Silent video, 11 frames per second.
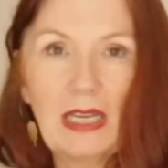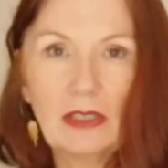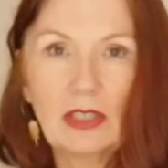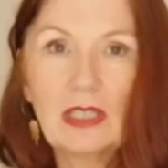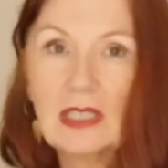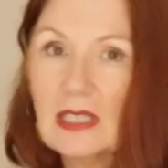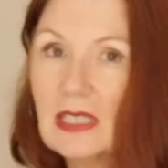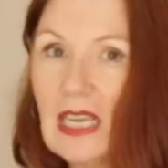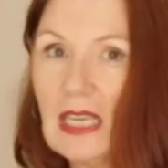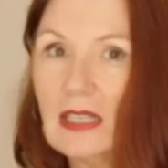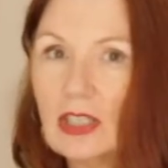Itch to
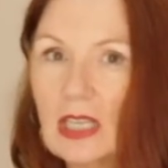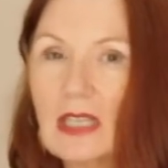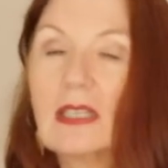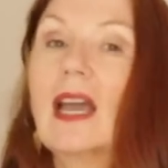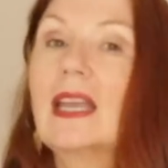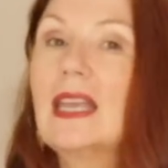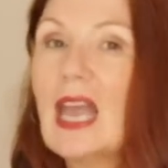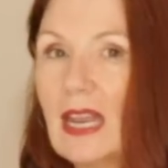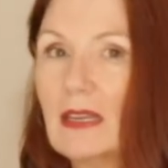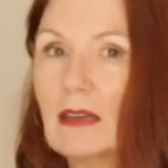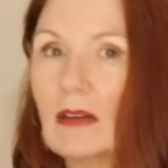Stitch is,
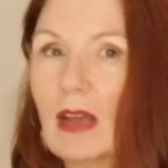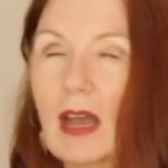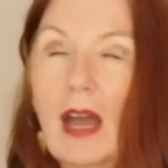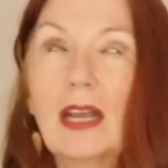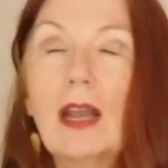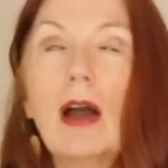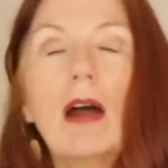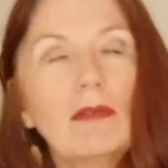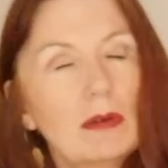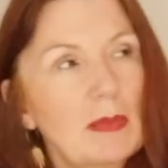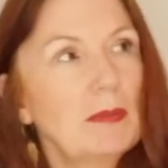again, I
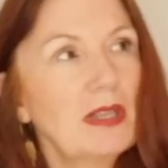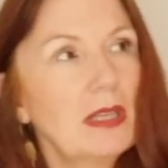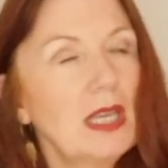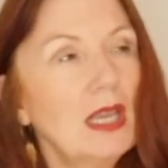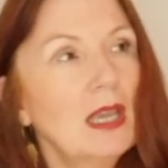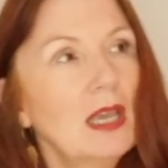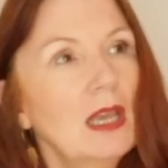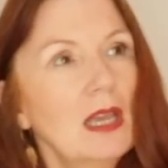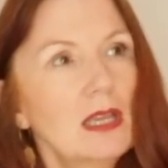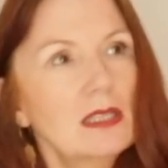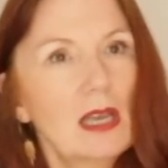can't remember the
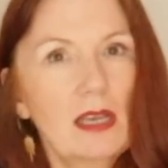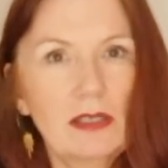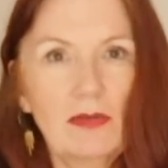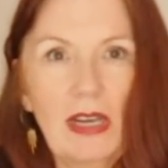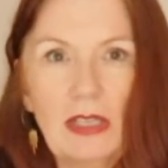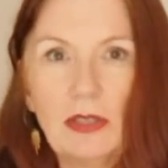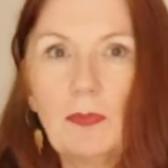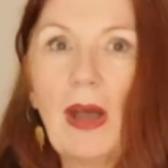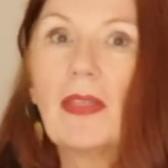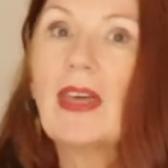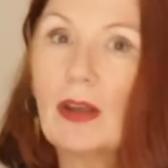size range,
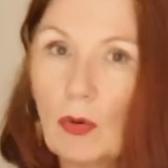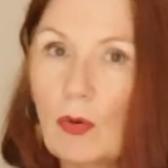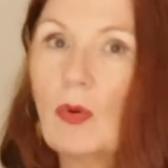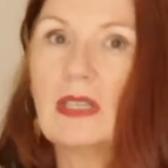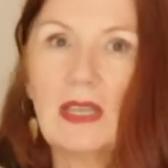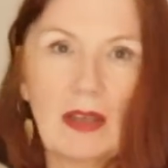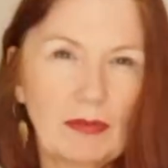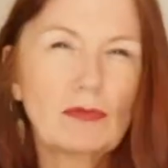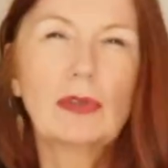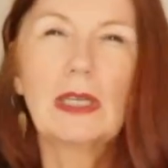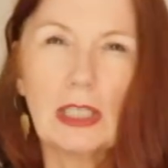but they always have a
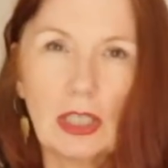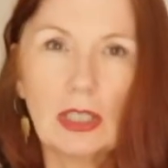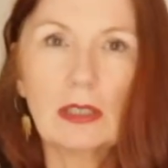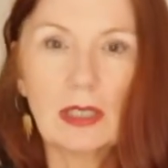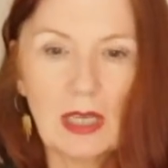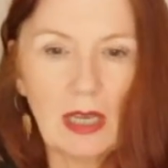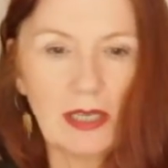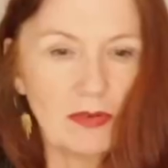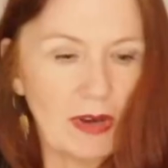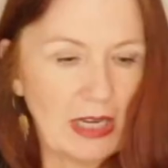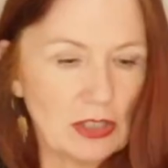really good
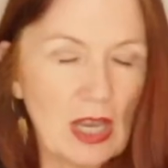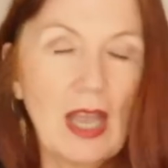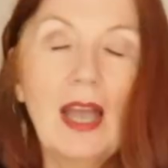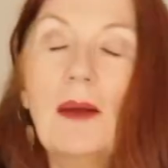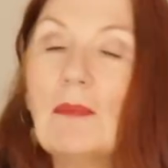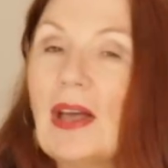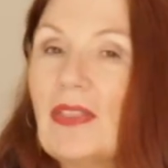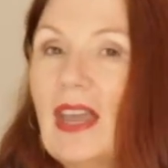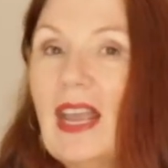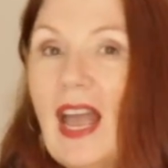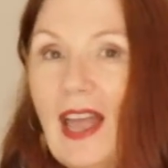size range, but
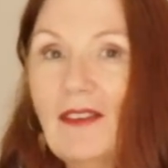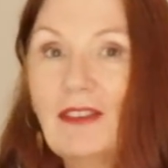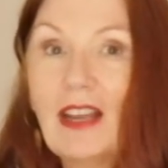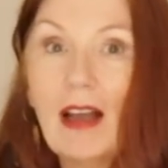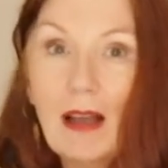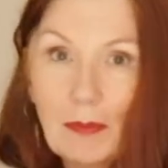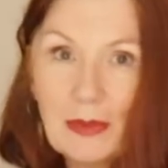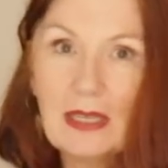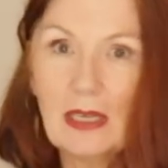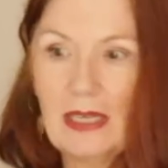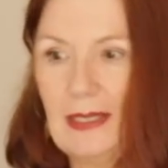they have cup
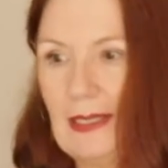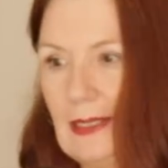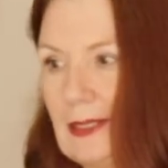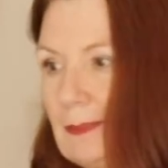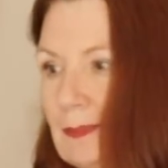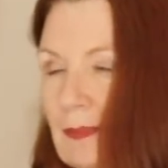sizes.